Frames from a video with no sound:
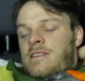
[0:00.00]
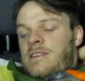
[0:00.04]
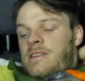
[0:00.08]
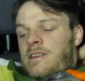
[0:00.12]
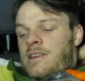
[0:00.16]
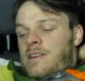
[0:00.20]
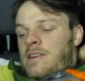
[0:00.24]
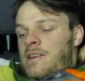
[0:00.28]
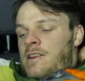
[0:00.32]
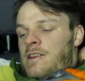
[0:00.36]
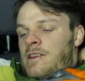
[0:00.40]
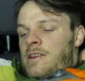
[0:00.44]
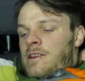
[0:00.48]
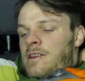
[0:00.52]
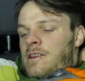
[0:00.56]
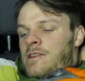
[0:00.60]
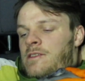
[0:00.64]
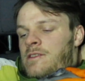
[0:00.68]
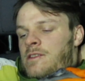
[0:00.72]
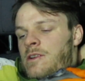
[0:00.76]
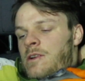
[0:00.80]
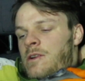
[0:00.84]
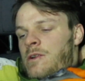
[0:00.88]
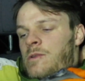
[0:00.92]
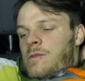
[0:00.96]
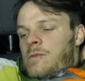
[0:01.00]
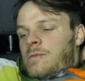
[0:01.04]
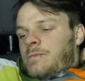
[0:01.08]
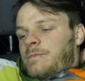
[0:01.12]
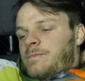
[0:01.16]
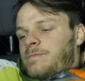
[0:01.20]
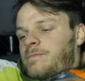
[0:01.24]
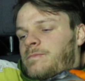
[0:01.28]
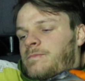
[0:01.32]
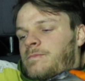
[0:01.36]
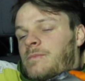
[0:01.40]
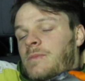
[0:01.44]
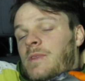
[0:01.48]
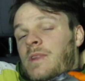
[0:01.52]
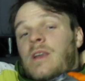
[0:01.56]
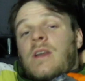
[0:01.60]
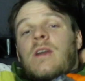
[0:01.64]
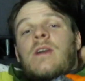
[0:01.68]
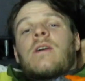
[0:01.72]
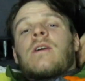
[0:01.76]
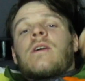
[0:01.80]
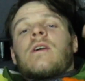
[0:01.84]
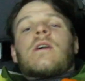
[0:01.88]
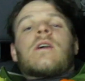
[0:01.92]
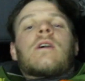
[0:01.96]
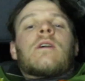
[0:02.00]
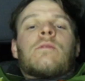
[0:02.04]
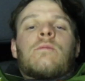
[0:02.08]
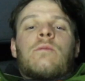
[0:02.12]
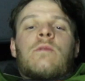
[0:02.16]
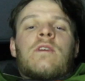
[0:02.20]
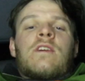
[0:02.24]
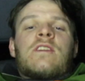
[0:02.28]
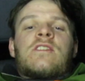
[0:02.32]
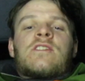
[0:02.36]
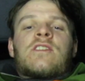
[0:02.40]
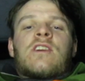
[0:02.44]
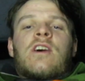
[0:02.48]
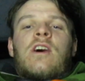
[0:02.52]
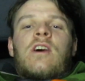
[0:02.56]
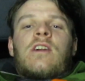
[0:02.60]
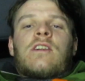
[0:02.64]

or, you know, the time I got caught in a